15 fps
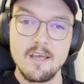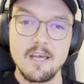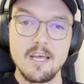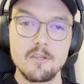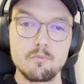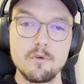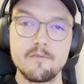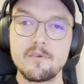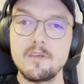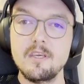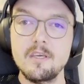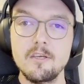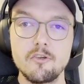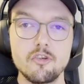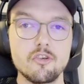and with
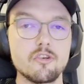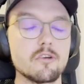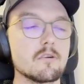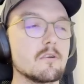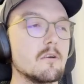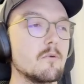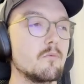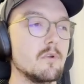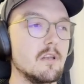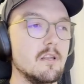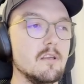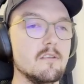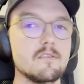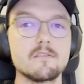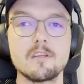each
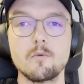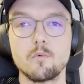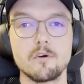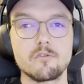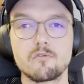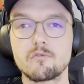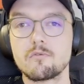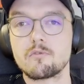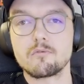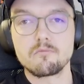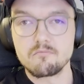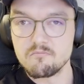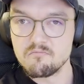release, they want to